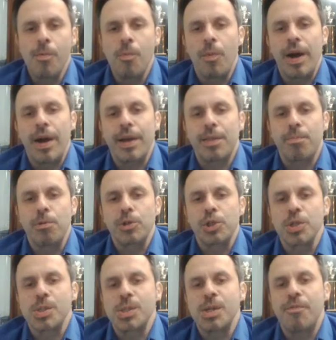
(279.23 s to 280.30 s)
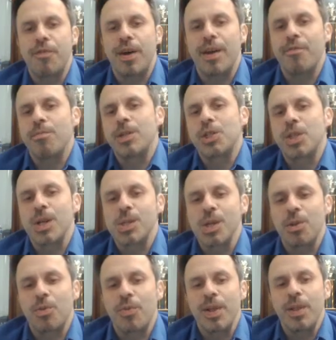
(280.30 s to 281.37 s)
White pushes d5, which
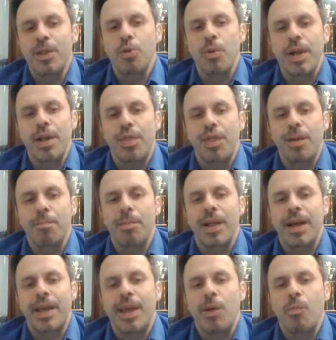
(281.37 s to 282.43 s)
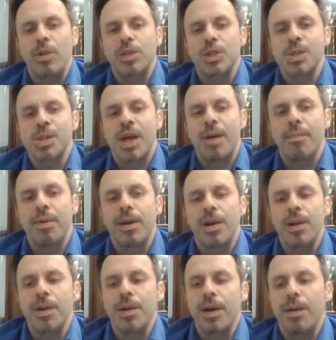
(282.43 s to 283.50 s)
doesn't really do anything. Black king will just come and
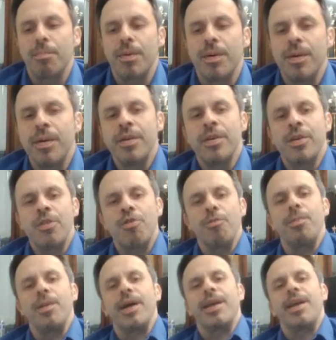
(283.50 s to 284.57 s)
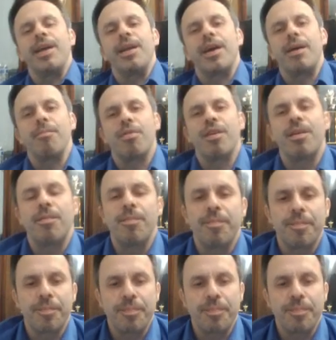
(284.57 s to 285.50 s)
clean up. So black king comes in.